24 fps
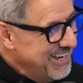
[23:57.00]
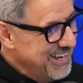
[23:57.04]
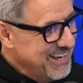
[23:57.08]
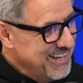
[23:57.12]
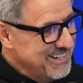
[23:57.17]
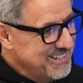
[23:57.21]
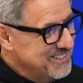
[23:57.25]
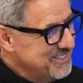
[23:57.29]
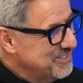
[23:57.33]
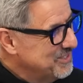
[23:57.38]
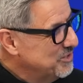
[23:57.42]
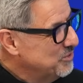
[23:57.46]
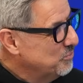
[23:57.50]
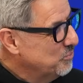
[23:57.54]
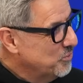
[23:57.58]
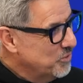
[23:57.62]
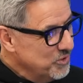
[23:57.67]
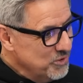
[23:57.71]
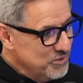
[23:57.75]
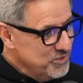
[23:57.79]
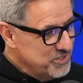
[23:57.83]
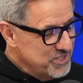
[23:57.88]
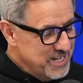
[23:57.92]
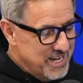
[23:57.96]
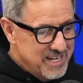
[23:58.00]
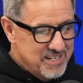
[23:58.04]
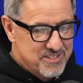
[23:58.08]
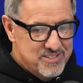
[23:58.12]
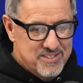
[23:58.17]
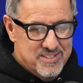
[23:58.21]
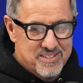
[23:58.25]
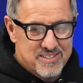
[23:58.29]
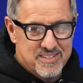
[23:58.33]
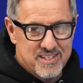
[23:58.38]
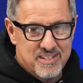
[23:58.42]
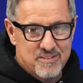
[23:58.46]
And your world
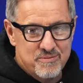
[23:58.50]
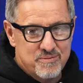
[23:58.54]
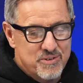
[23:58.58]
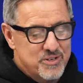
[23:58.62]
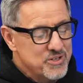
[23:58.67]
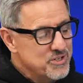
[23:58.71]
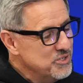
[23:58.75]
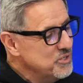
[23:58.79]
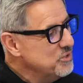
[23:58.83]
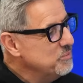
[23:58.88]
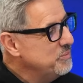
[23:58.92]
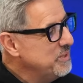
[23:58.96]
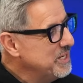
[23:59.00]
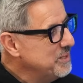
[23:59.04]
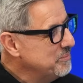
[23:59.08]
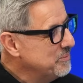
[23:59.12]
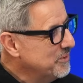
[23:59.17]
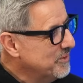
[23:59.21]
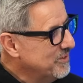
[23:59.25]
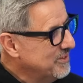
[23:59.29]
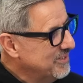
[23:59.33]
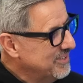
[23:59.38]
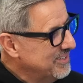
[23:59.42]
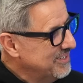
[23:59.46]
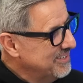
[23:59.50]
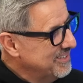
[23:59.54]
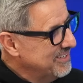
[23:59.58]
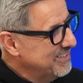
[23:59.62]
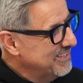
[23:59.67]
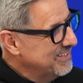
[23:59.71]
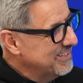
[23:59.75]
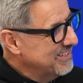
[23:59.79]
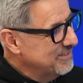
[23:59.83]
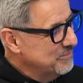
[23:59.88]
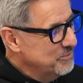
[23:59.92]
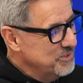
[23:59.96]
changes. And for new people,
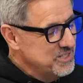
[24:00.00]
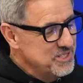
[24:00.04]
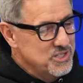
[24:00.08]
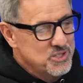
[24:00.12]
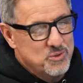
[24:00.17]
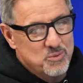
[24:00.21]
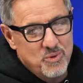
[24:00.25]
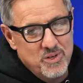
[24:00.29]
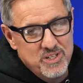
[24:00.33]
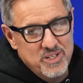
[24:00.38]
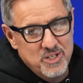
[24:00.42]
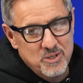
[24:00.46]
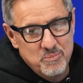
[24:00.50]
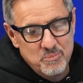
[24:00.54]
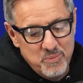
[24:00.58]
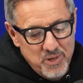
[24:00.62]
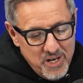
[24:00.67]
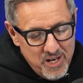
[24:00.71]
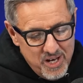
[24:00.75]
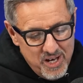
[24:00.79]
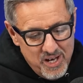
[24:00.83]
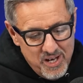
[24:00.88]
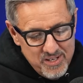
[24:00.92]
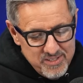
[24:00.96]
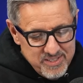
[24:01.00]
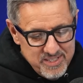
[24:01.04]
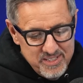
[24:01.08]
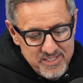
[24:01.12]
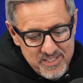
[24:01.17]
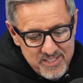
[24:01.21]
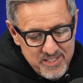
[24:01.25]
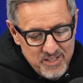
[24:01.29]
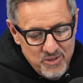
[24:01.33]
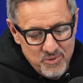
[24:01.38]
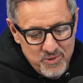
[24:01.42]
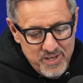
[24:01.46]
we just want you to pause and
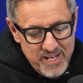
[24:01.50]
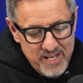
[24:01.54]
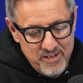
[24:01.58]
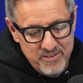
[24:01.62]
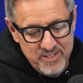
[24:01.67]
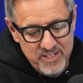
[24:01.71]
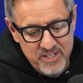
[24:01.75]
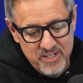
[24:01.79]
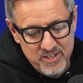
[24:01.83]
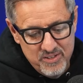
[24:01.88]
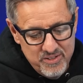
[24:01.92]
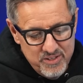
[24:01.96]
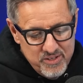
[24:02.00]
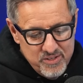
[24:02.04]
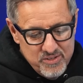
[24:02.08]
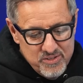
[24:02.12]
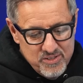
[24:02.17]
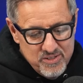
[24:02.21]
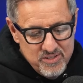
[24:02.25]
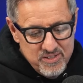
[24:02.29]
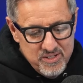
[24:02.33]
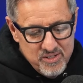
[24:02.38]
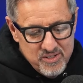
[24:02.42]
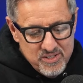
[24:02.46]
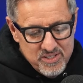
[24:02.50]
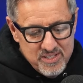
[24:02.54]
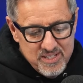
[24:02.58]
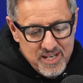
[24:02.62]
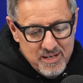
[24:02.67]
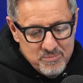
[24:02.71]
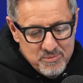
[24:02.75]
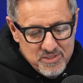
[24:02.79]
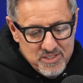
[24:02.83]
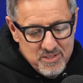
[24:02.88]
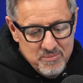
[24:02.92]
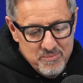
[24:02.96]
slow down here. There's
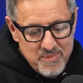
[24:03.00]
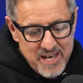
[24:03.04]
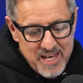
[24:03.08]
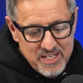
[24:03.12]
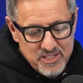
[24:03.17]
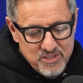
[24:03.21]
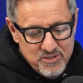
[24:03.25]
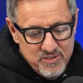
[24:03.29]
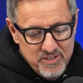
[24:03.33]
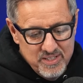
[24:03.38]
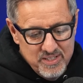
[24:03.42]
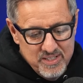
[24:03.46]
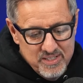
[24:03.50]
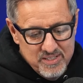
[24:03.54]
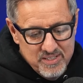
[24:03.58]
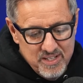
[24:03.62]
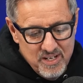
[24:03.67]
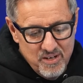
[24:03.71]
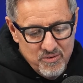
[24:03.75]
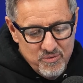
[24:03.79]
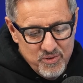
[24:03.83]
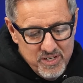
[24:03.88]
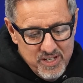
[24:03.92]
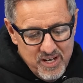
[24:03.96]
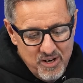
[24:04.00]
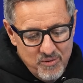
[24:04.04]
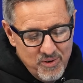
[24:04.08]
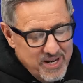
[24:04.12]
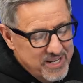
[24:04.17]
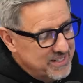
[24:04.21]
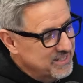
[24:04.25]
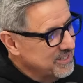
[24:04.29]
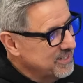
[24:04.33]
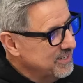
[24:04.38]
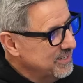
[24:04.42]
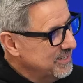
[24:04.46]
steps to mastering discovery. All
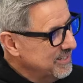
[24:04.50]
right,